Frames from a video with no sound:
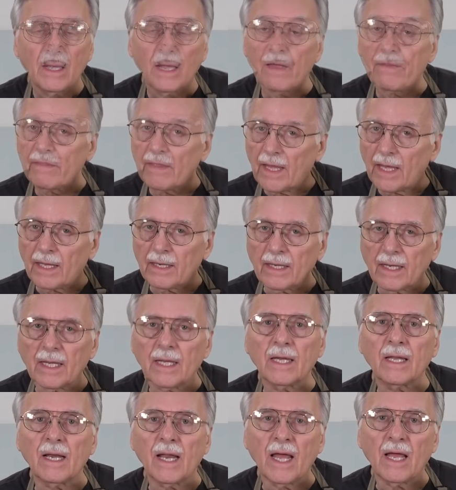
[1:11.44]
And then
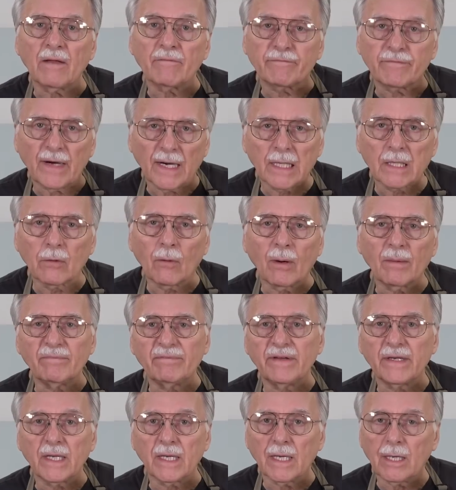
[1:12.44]
in a follow-up
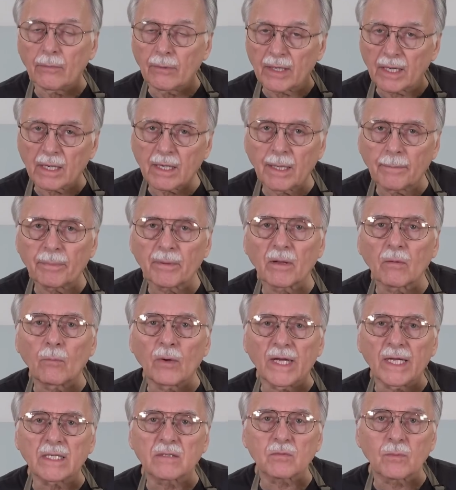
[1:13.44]
video in a couple of
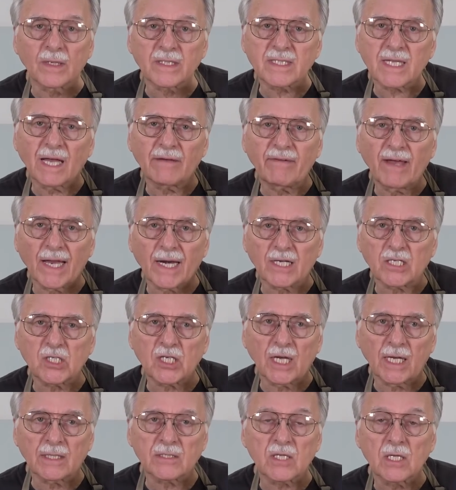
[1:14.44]
weeks, once I've had a
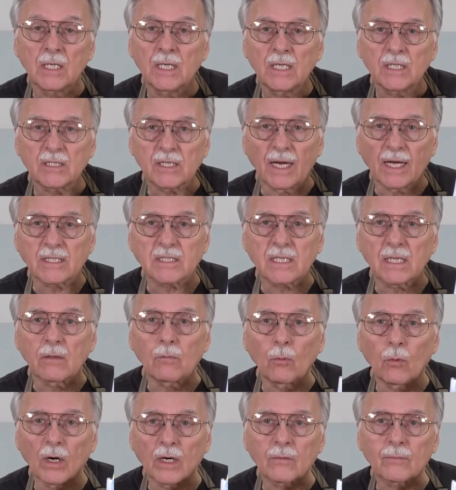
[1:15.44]
chance to actually
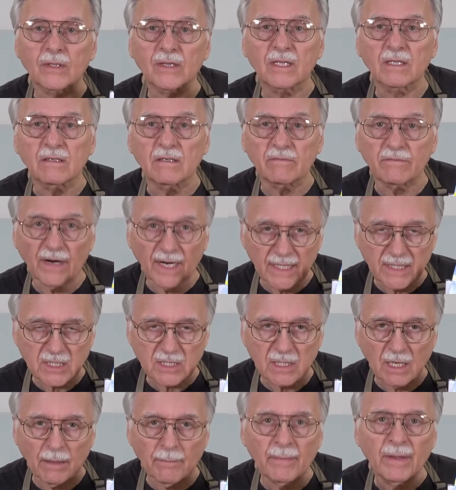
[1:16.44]
work with the device
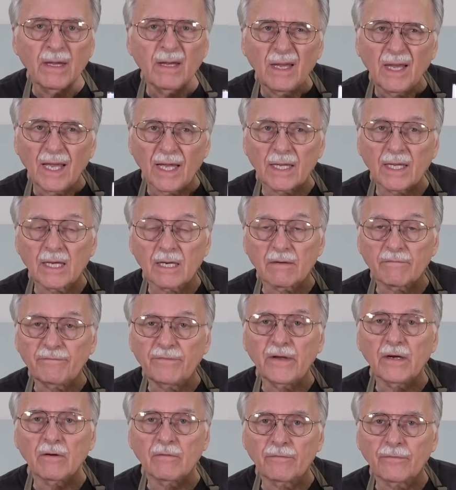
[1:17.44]
some and get a
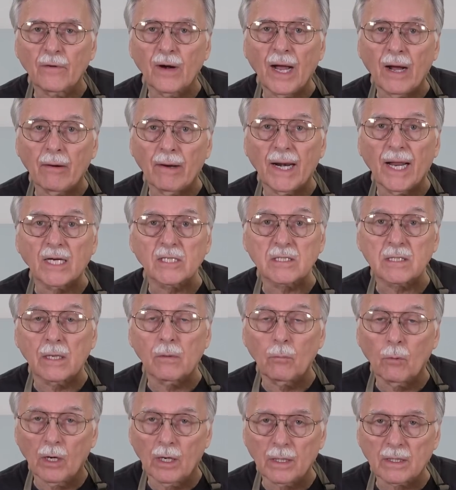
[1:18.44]
feel for how it actually
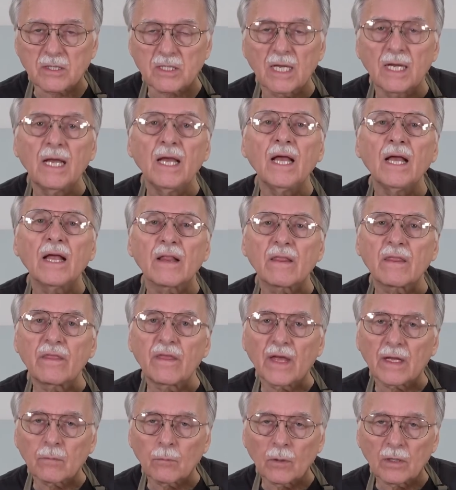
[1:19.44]
works,
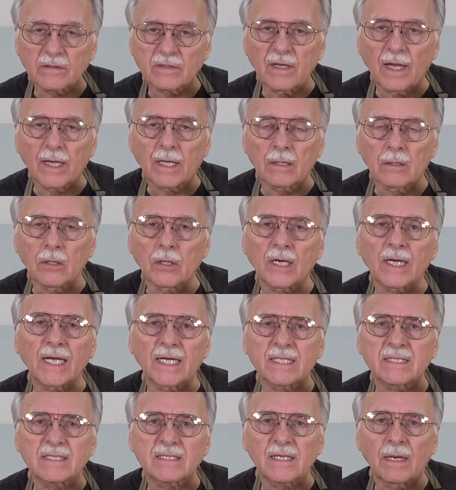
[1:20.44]
then we'll take a look
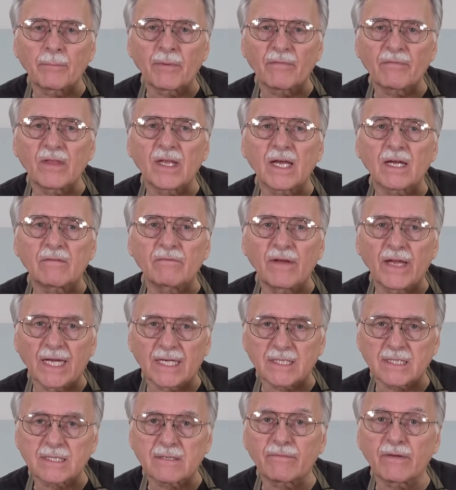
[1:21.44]
at some of the
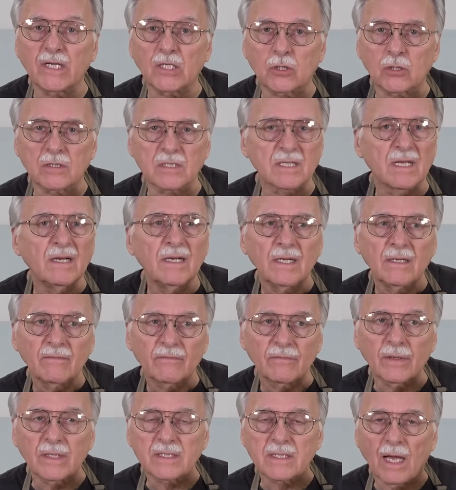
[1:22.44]
advanced features.
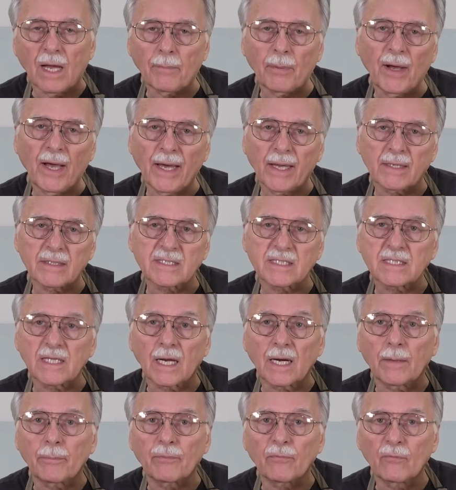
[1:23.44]
For example, how to
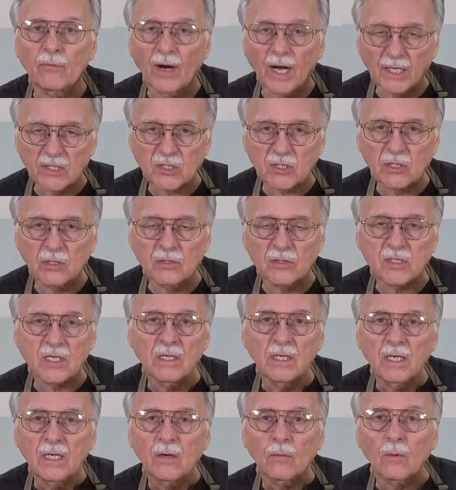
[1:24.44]
set up rosters
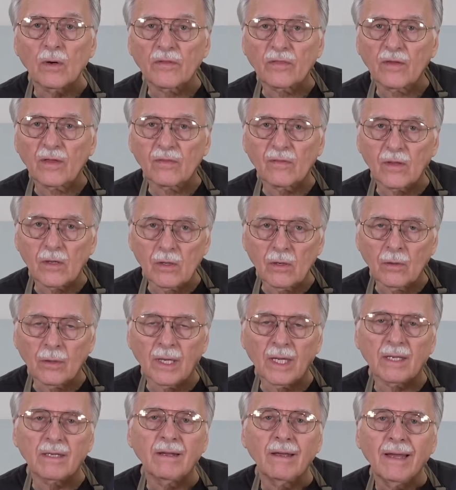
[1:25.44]
within the
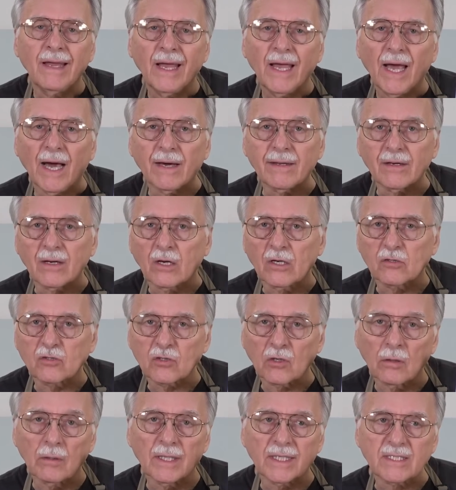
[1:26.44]
unit, how to
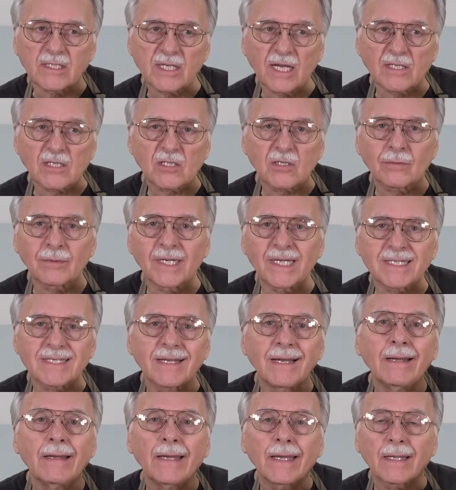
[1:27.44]
control accessories,
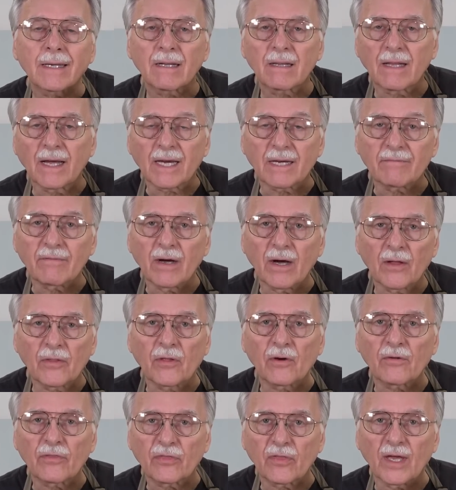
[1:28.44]
and a lot of
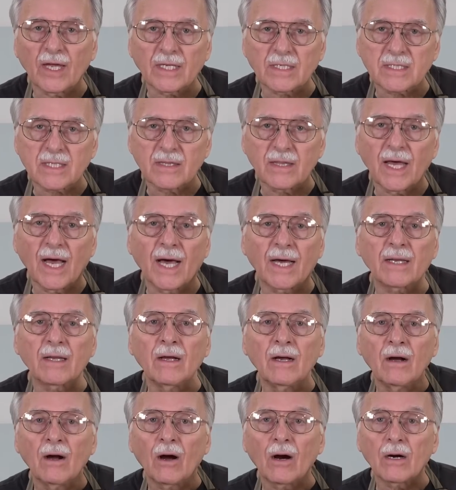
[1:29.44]
other things that
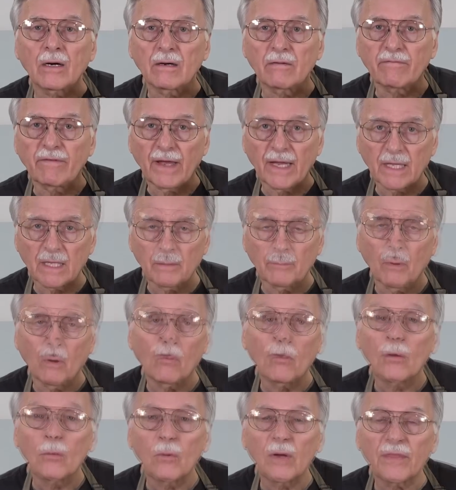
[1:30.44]
are
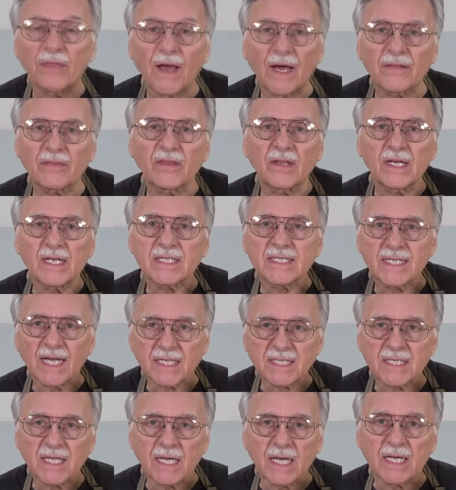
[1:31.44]
available without the
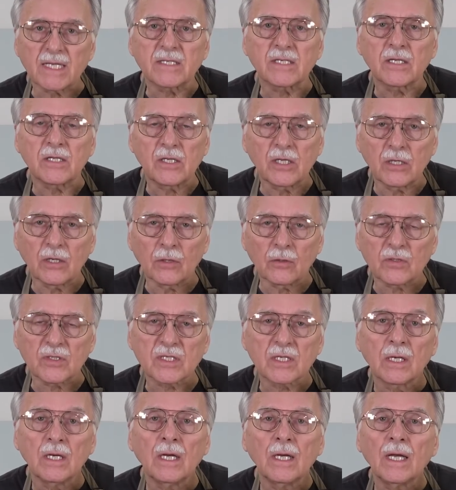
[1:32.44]
necessity to
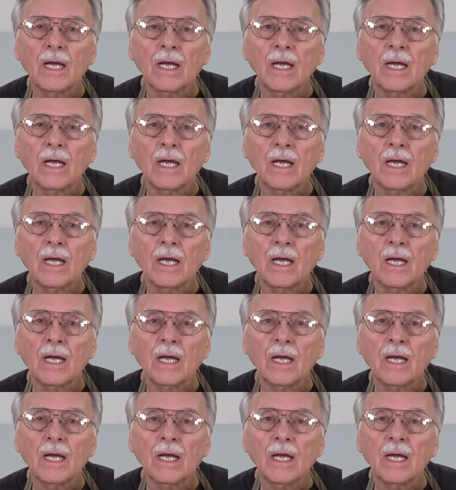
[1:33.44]
use